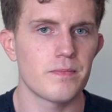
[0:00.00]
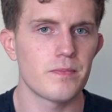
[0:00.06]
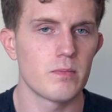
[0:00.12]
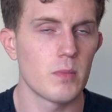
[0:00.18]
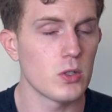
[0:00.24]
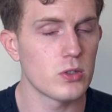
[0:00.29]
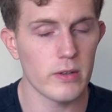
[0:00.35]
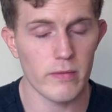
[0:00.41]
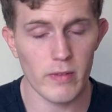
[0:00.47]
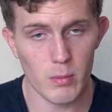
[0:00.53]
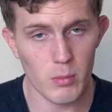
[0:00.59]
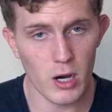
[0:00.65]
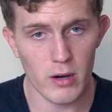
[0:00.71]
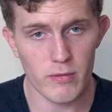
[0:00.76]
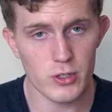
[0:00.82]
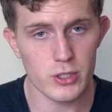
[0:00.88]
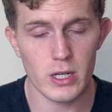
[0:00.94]
Most of them
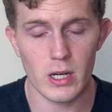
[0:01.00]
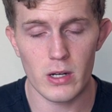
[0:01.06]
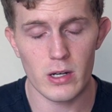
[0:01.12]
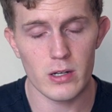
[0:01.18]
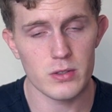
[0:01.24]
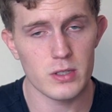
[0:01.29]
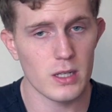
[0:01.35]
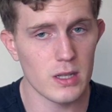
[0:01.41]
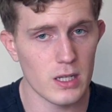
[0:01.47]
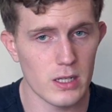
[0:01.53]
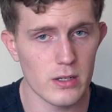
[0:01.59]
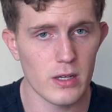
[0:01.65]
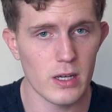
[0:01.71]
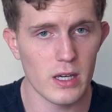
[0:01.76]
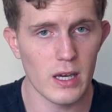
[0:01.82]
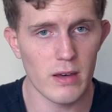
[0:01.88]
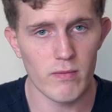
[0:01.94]
offer shout outs, and then you
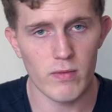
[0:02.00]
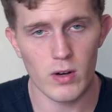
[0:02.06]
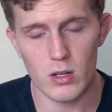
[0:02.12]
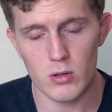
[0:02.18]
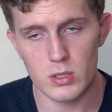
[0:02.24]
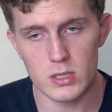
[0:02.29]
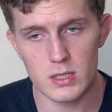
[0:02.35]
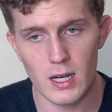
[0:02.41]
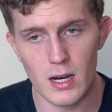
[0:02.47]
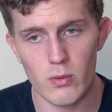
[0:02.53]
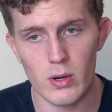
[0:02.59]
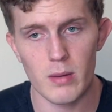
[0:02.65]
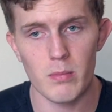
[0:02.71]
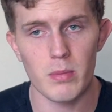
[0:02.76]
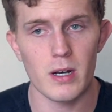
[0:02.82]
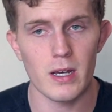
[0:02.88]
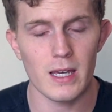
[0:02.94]
can gain followers that
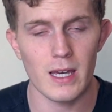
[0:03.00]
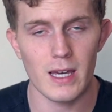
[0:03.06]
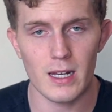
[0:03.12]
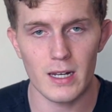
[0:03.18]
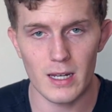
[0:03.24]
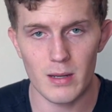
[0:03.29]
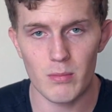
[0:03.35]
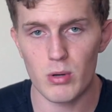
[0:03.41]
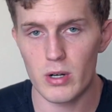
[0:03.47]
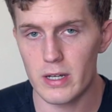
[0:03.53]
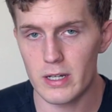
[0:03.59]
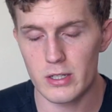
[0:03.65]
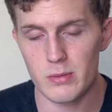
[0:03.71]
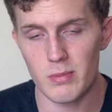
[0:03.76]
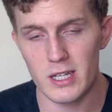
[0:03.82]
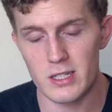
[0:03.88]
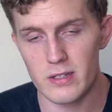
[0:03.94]
way, but it can get pretty
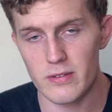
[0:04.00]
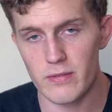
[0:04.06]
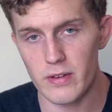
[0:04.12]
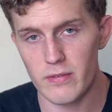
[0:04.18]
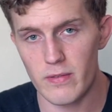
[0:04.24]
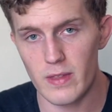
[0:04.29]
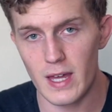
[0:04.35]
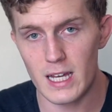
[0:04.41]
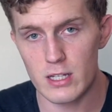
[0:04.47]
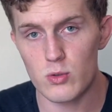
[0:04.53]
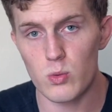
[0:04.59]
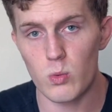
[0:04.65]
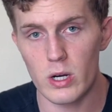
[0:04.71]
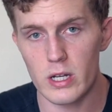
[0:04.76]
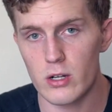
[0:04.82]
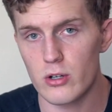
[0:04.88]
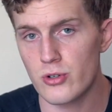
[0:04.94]
expensive if that's
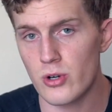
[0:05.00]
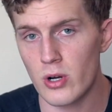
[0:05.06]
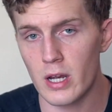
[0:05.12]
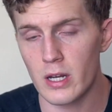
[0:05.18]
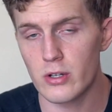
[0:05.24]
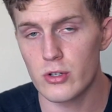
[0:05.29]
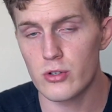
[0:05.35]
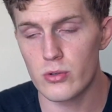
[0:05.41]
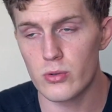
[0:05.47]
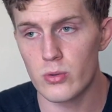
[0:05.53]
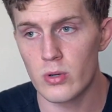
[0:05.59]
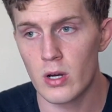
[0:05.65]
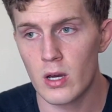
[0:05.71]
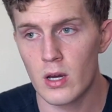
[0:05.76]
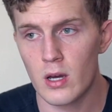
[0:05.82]
what you're trying to